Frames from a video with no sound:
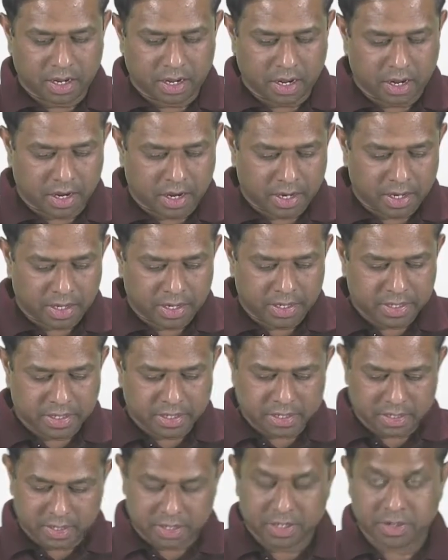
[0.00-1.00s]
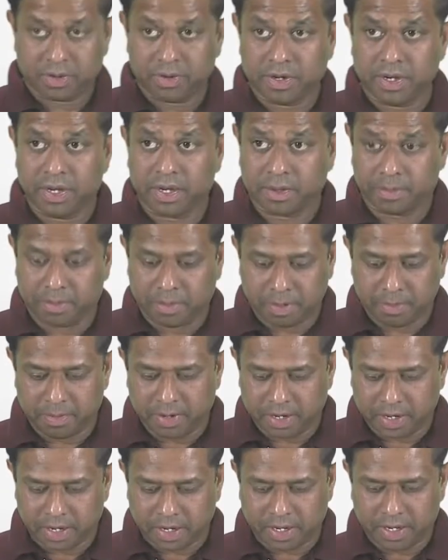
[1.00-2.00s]
hard disk store data
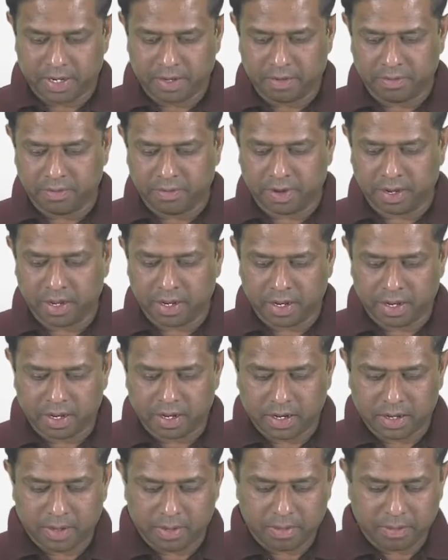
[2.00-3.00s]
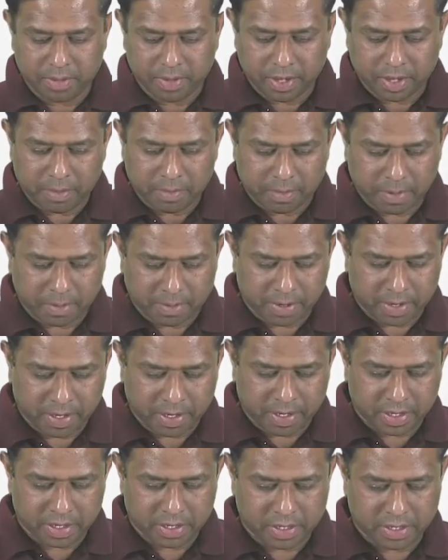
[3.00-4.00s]
permanently while main
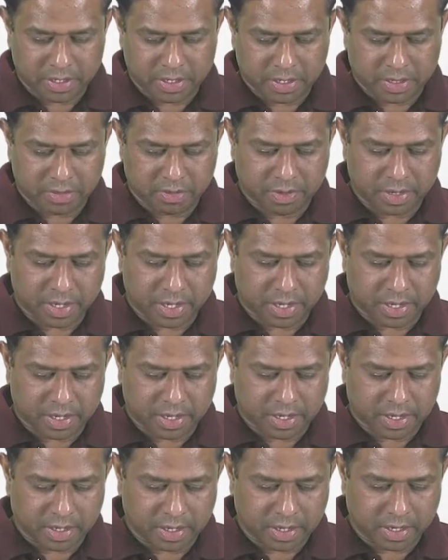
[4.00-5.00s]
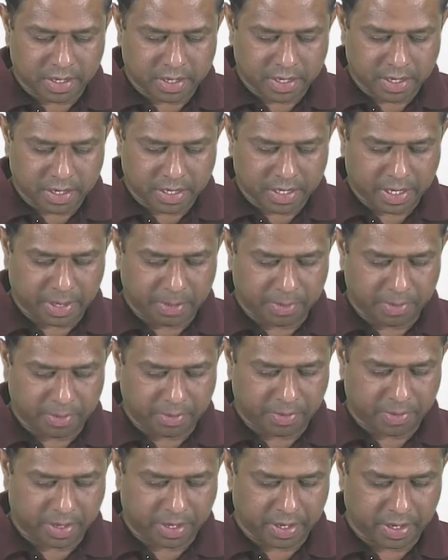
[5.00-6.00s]
memory store data
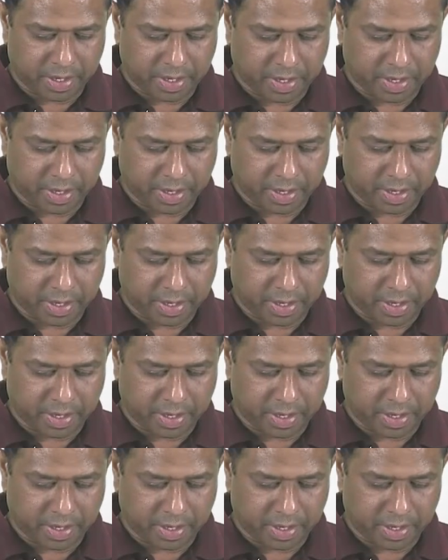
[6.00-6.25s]
temporarily.